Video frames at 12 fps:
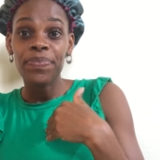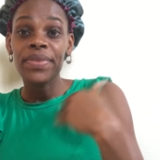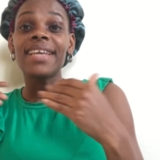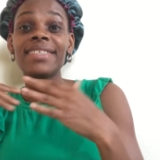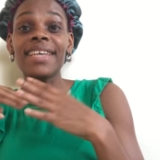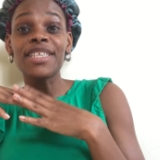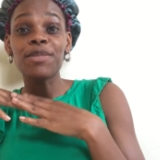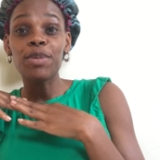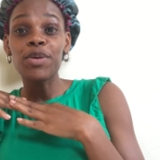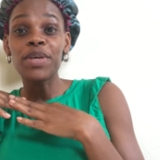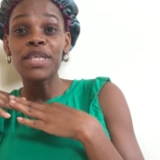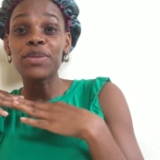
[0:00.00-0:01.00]
That
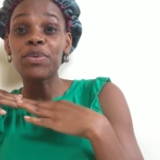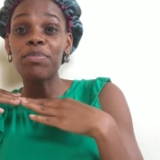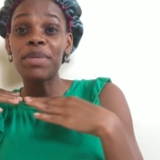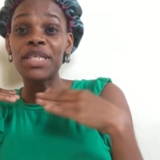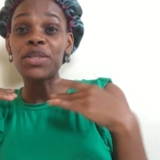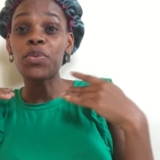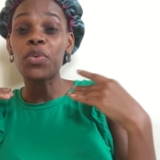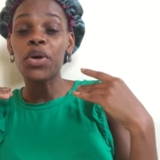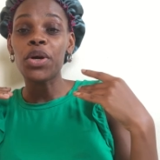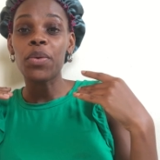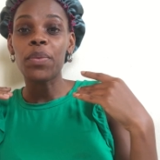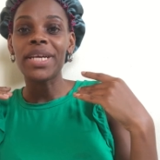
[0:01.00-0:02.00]
experience would be to
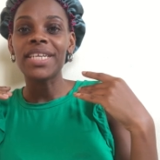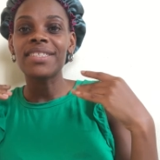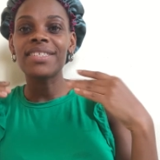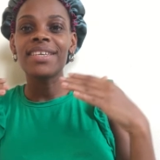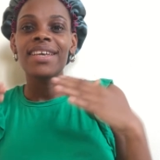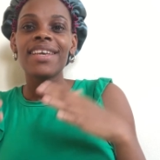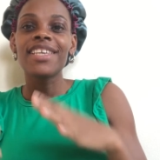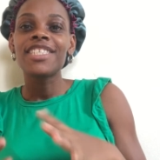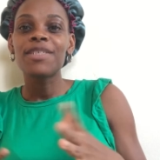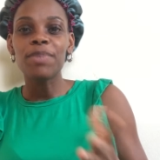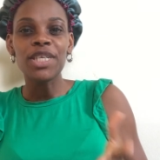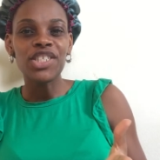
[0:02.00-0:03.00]
work with
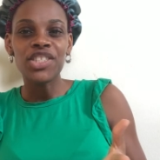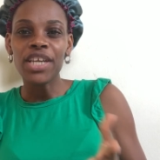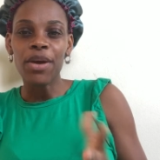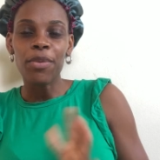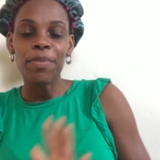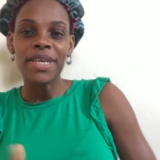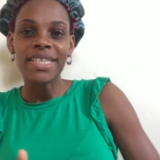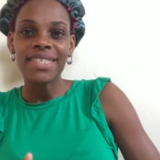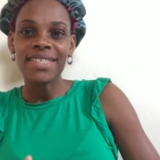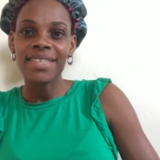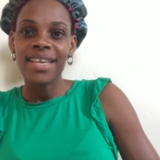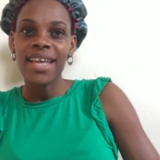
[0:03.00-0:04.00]
speech
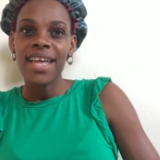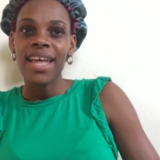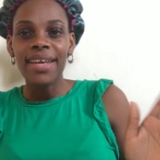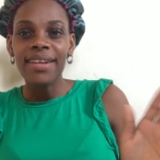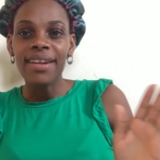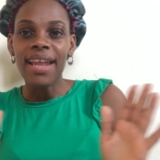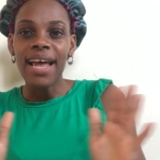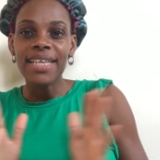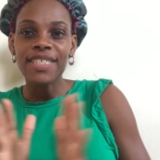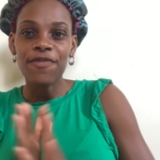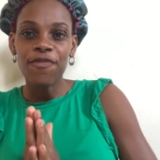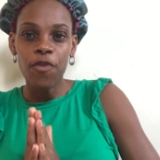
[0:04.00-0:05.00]
therapists. In the
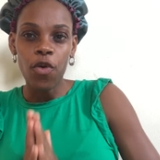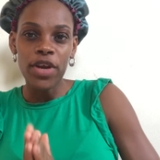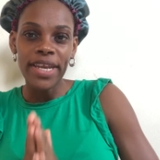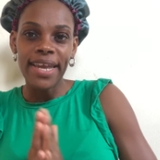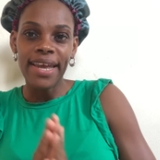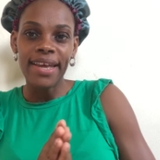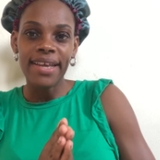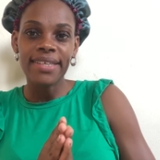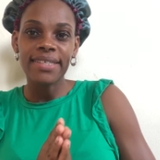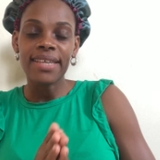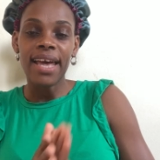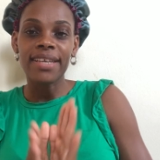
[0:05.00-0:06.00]
last 4
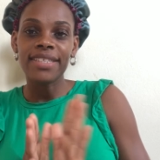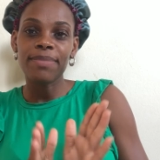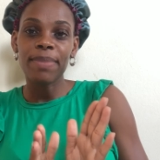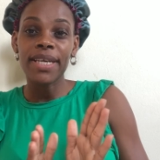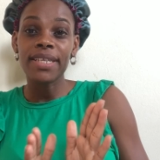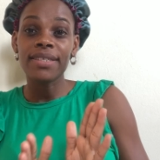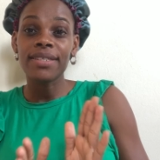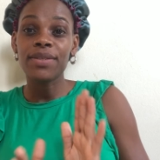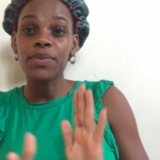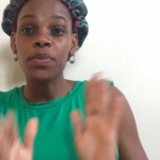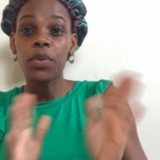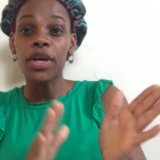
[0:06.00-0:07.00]
years I
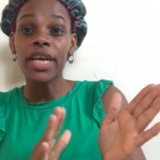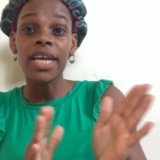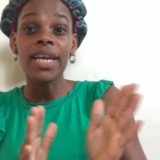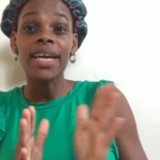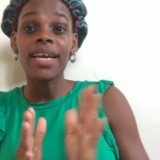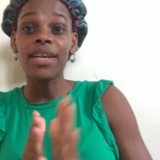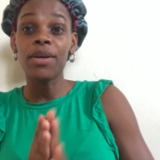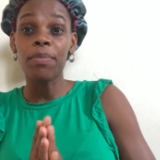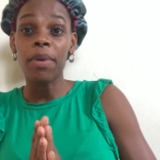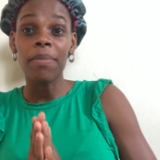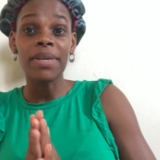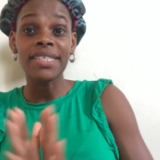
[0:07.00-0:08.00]
spent working in the
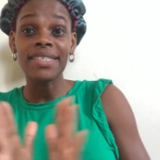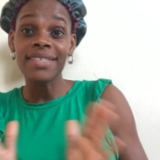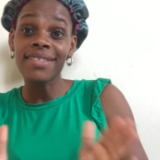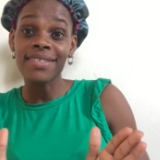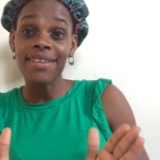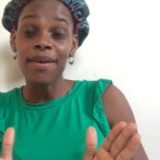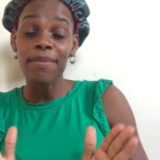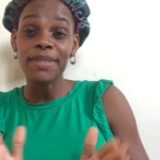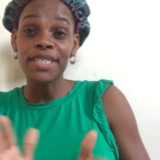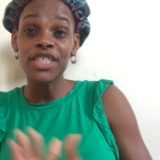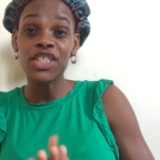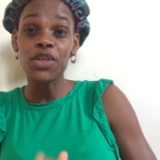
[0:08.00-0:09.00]
public system,
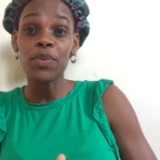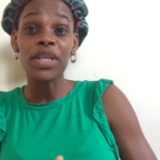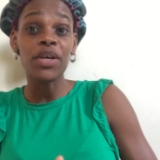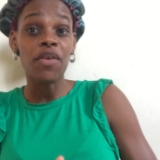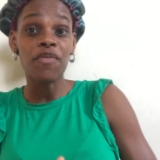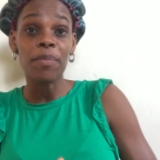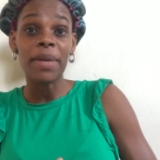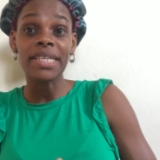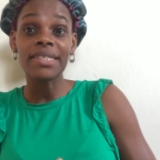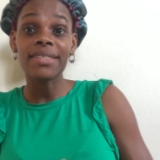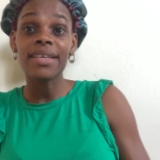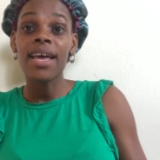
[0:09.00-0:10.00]
teaching with the
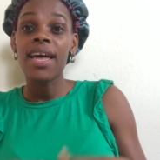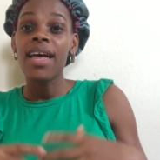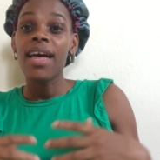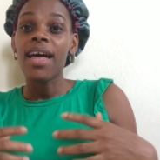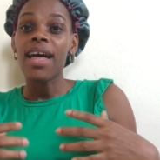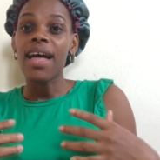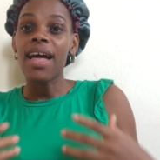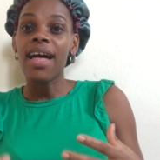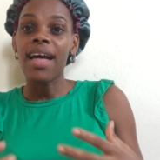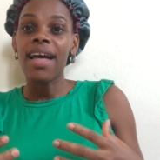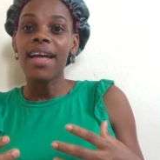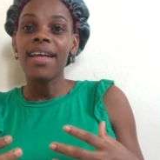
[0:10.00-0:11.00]
government,
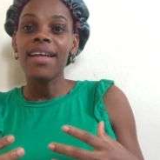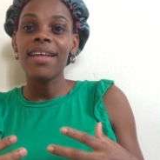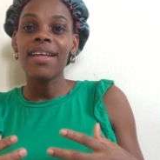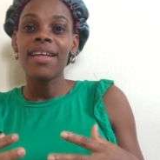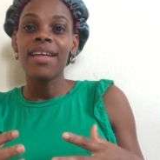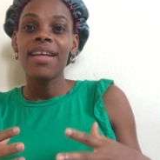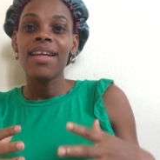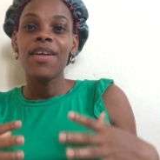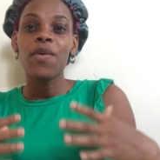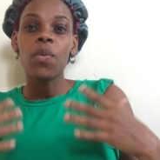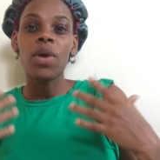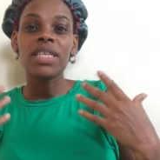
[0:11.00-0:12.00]
I
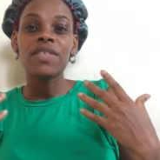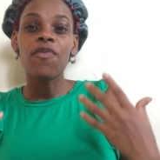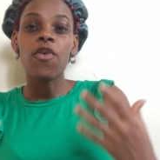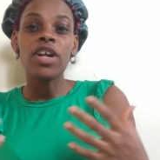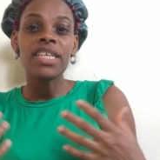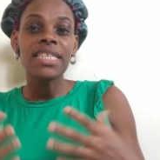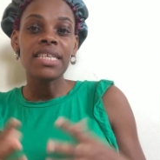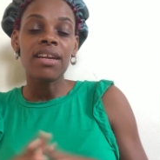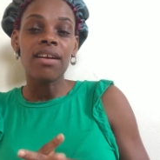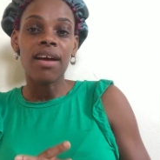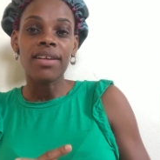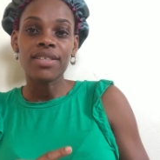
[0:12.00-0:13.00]
was focusing
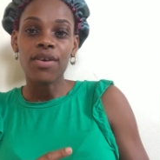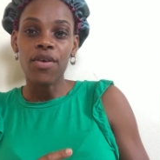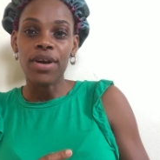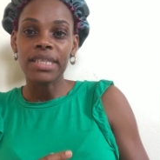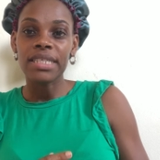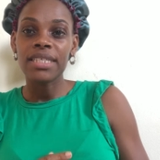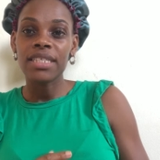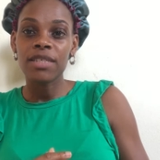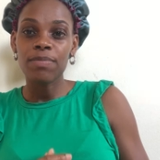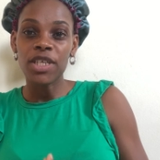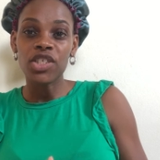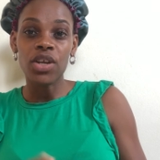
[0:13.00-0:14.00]
a lot on
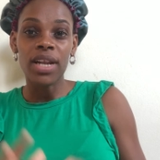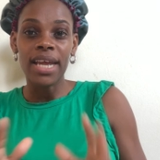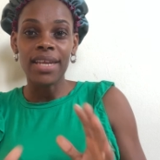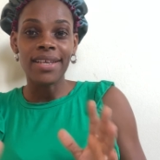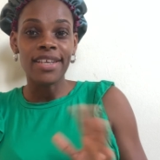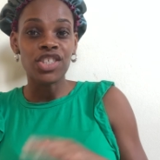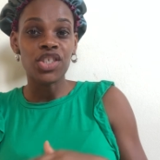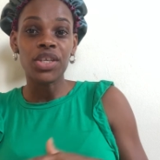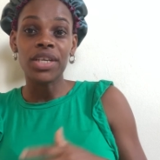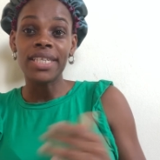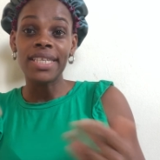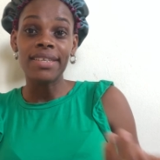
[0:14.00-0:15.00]
special
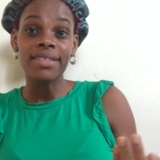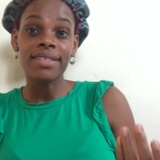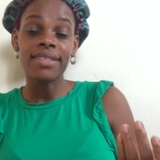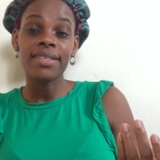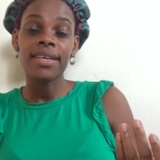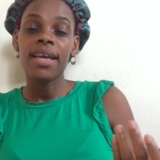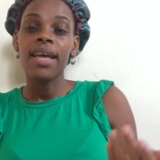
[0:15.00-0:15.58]
educational needs.